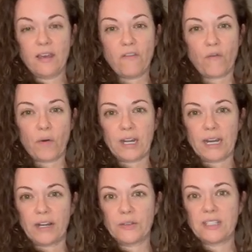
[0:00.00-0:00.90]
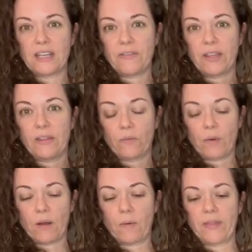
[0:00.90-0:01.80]
4907, the
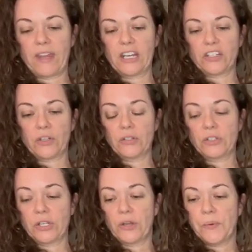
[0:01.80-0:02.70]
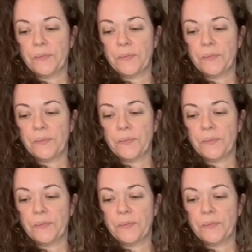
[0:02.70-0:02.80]
red one that I showed you.